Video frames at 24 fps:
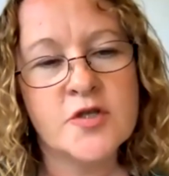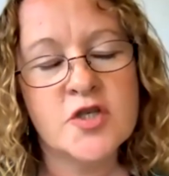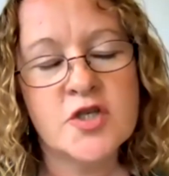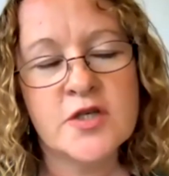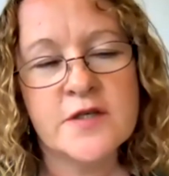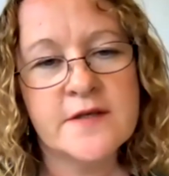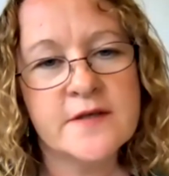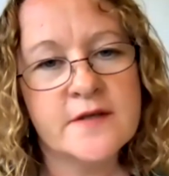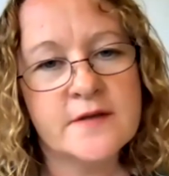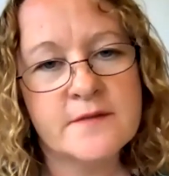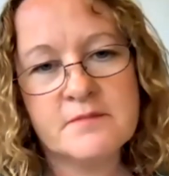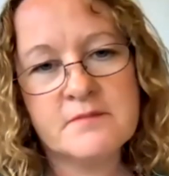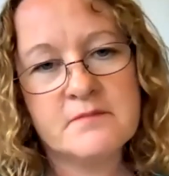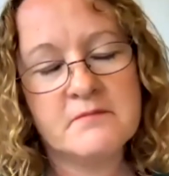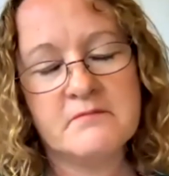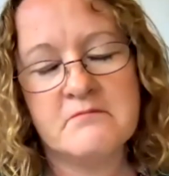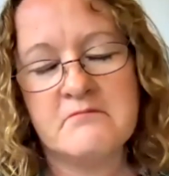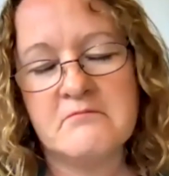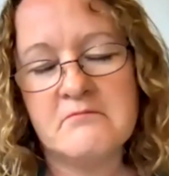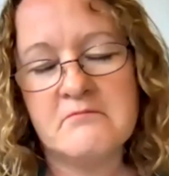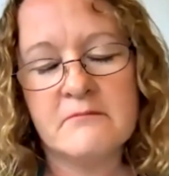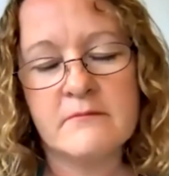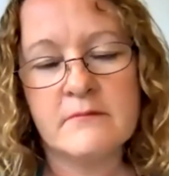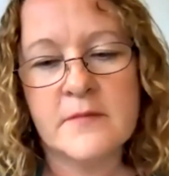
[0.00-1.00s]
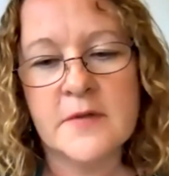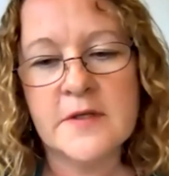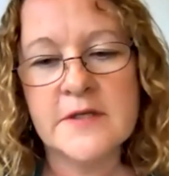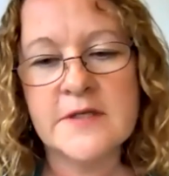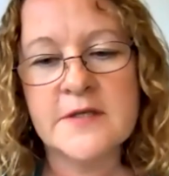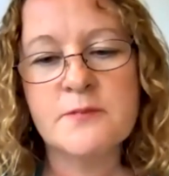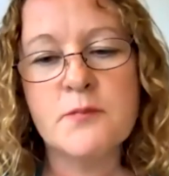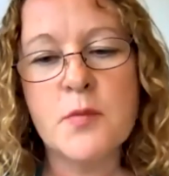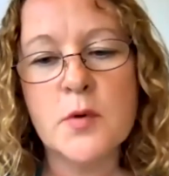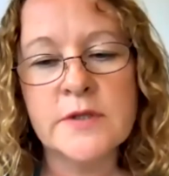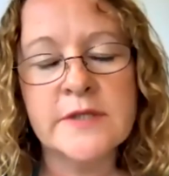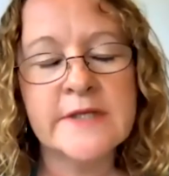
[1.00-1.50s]
just
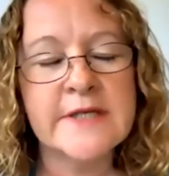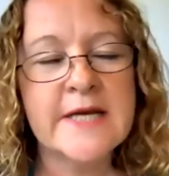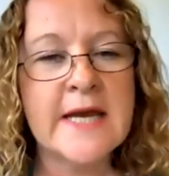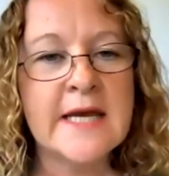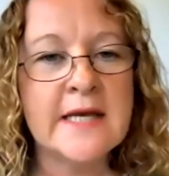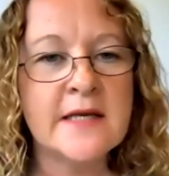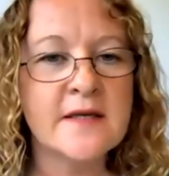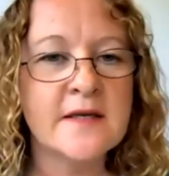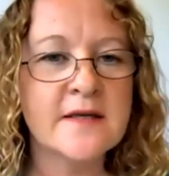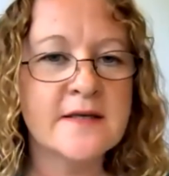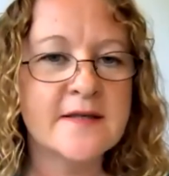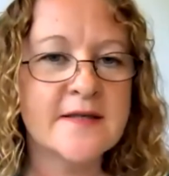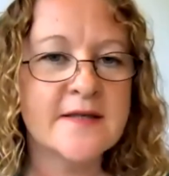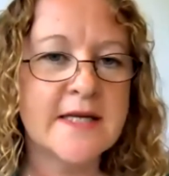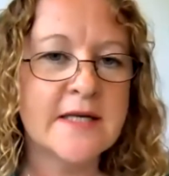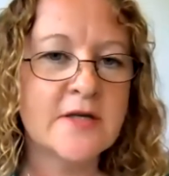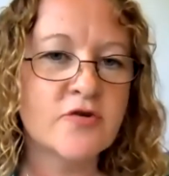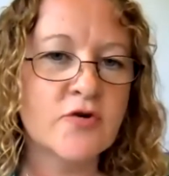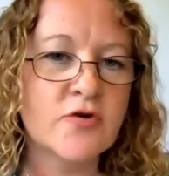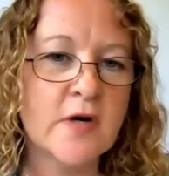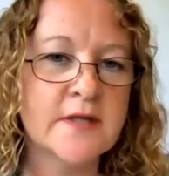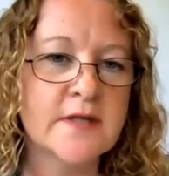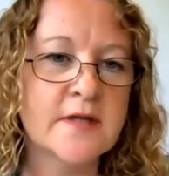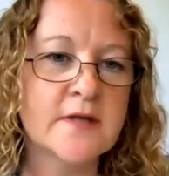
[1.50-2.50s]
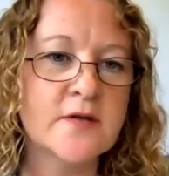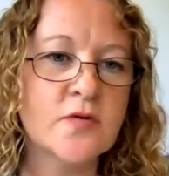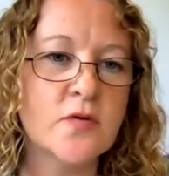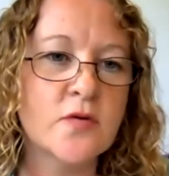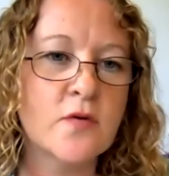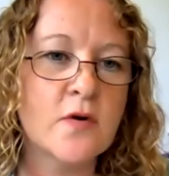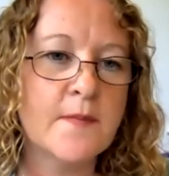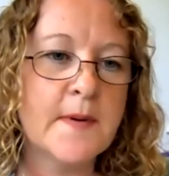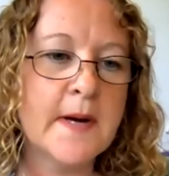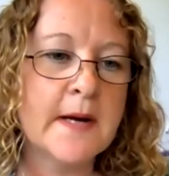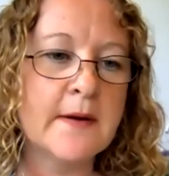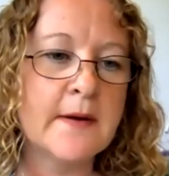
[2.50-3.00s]
spontaneously trying to
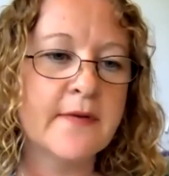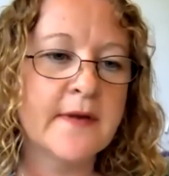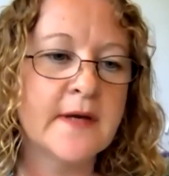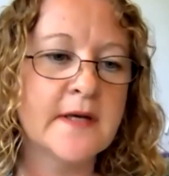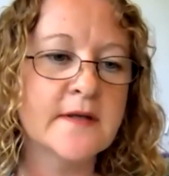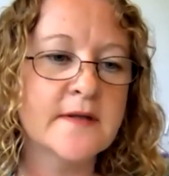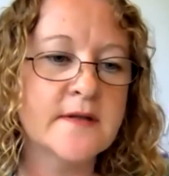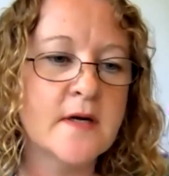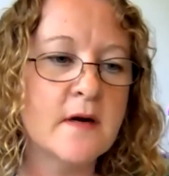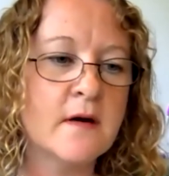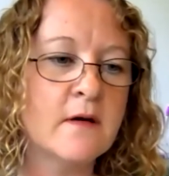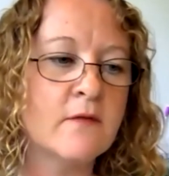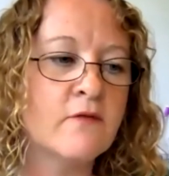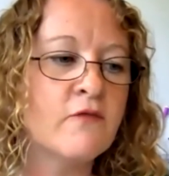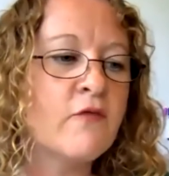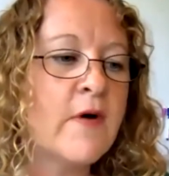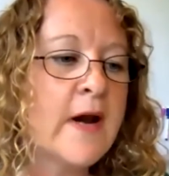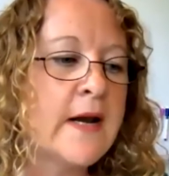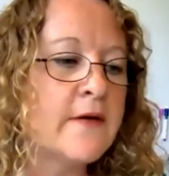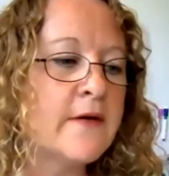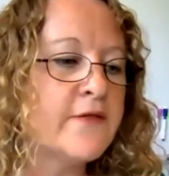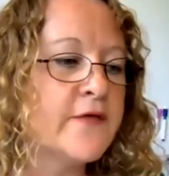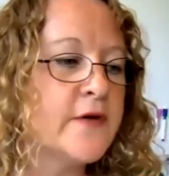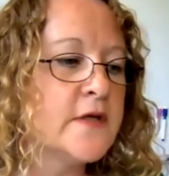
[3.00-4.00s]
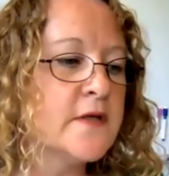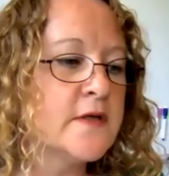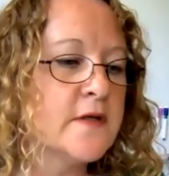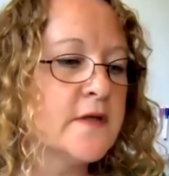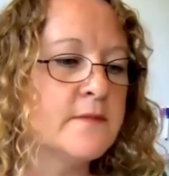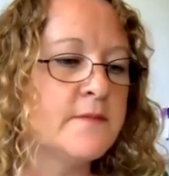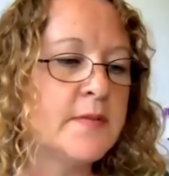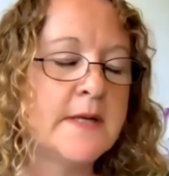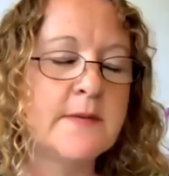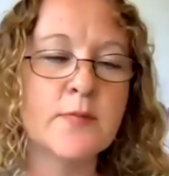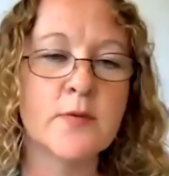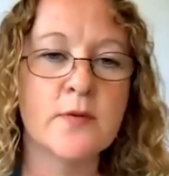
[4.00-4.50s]
talk about things that are relevant to
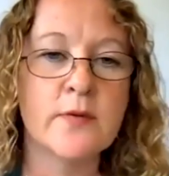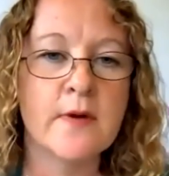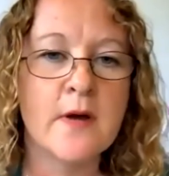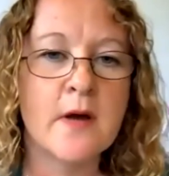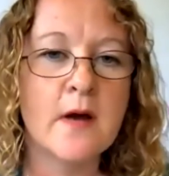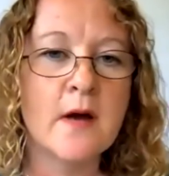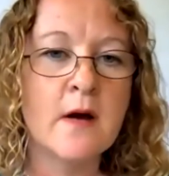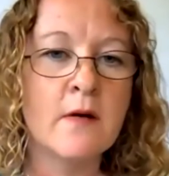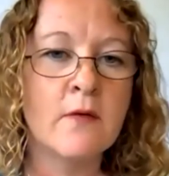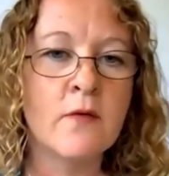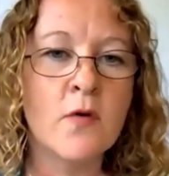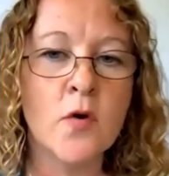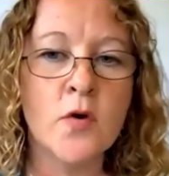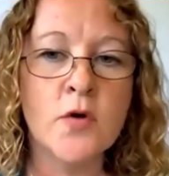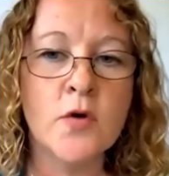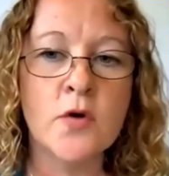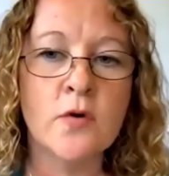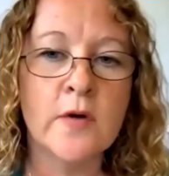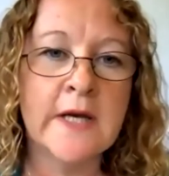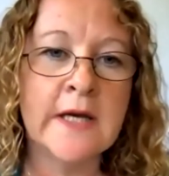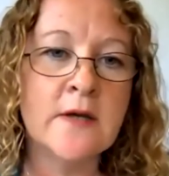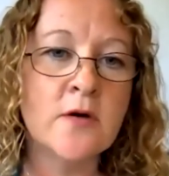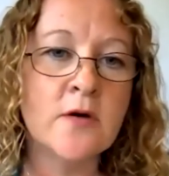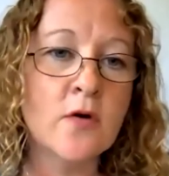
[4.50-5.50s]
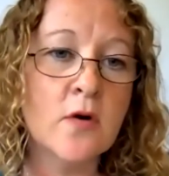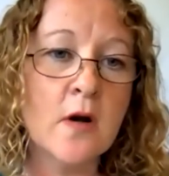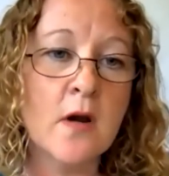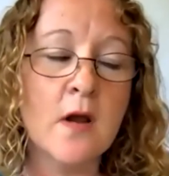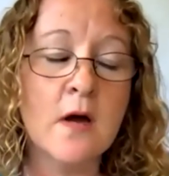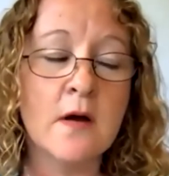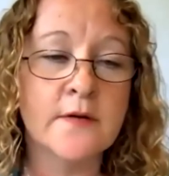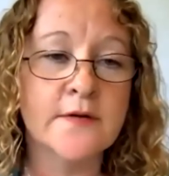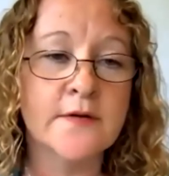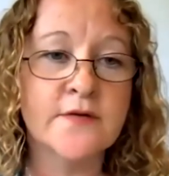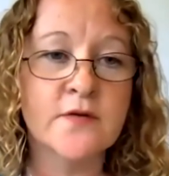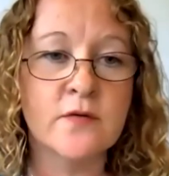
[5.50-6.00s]
the people that are in your
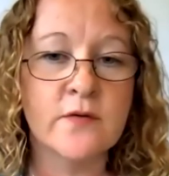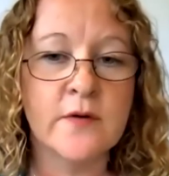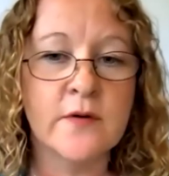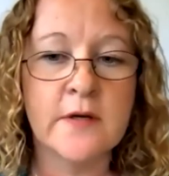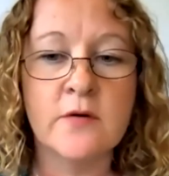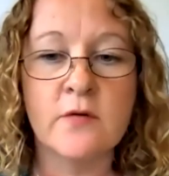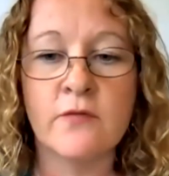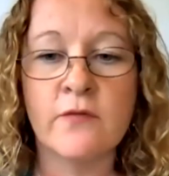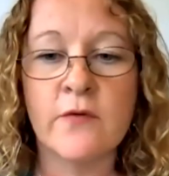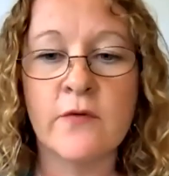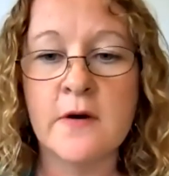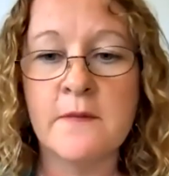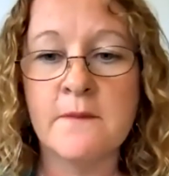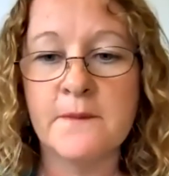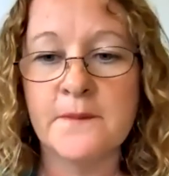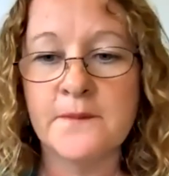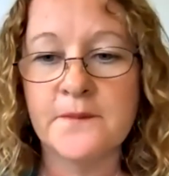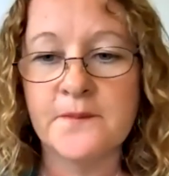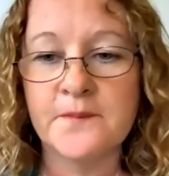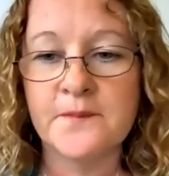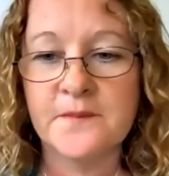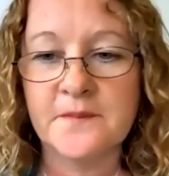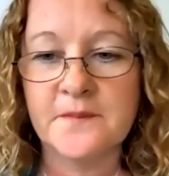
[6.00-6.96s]
class or in your room.